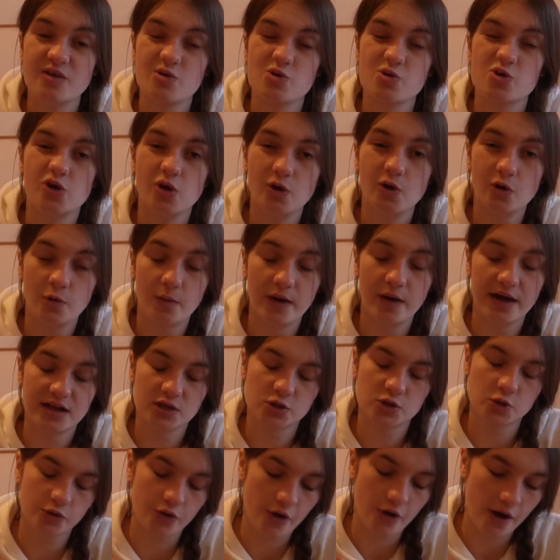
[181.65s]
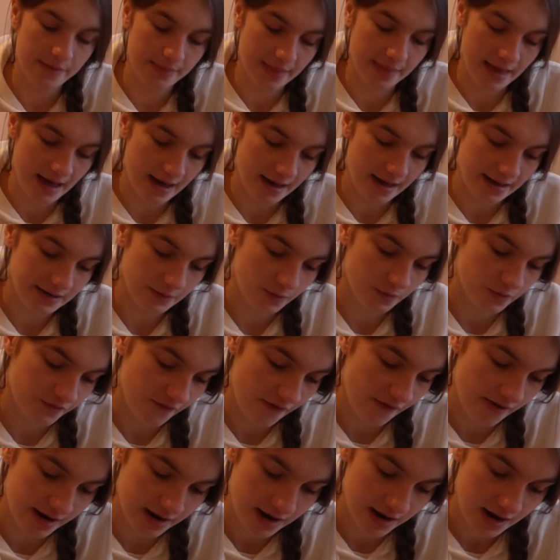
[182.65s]
and it was £2, so I got in that, and he was
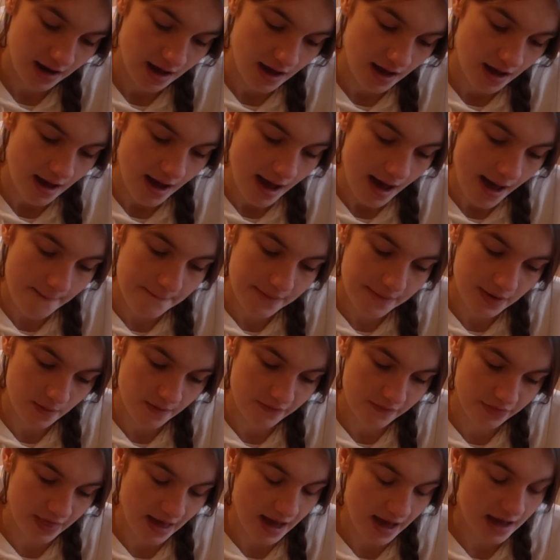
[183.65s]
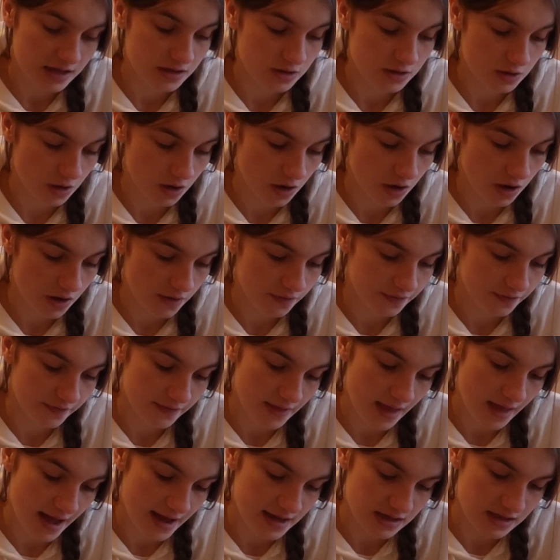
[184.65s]
very happy with that. So
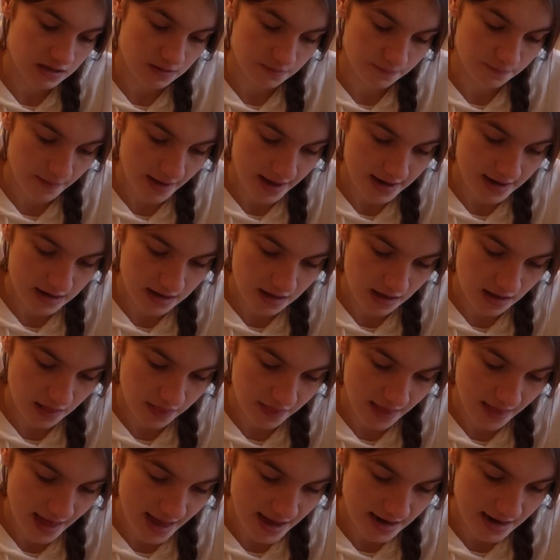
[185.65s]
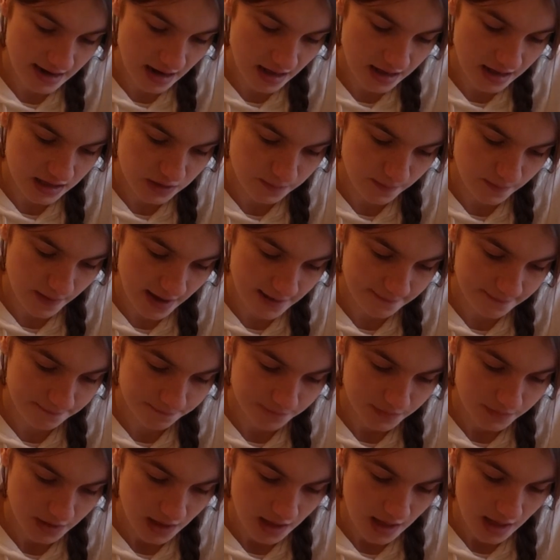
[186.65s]
I spent
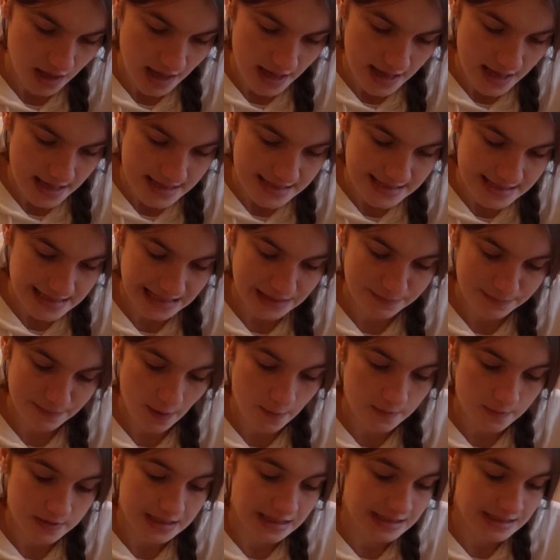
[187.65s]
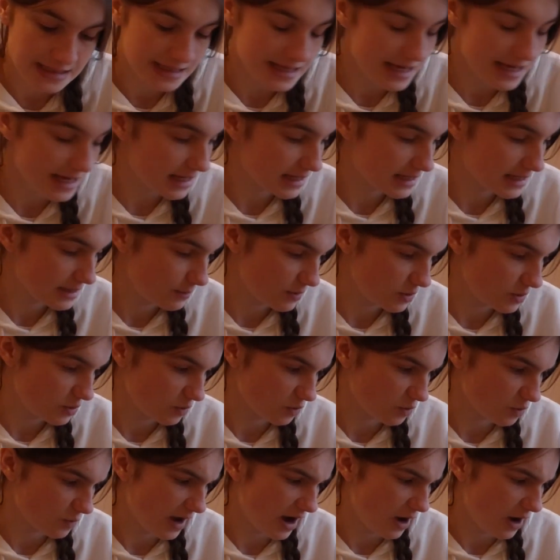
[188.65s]
£6.66, which
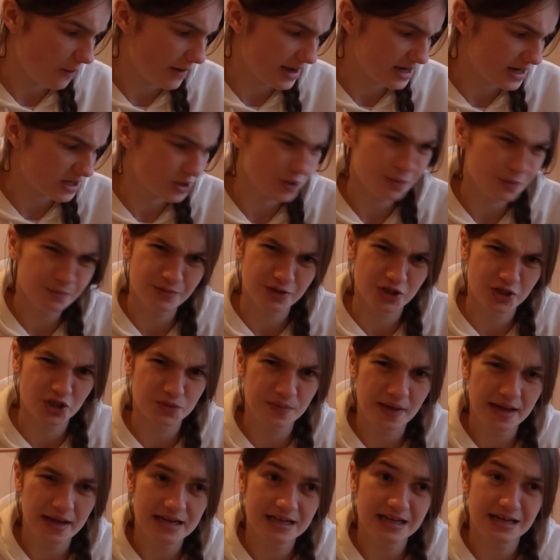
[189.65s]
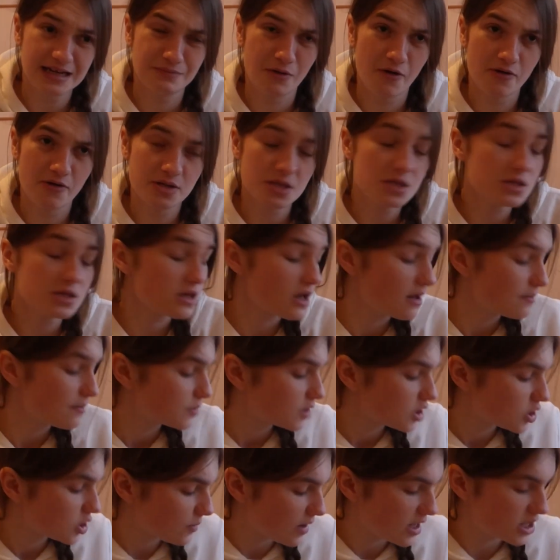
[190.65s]
was quite a weird number to spend in Morrisons.
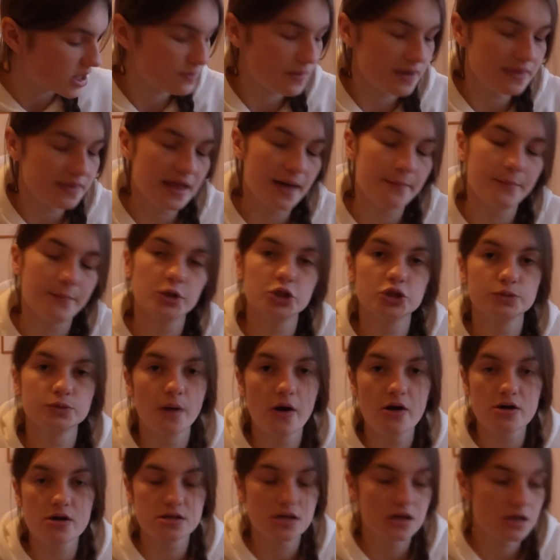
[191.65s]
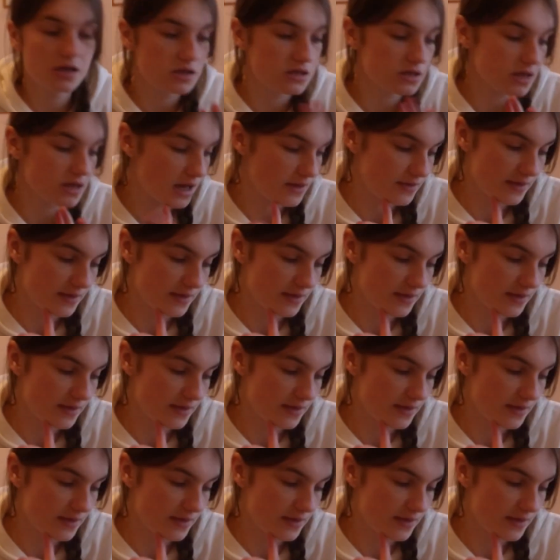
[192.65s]
So I spent that much in Morrisons,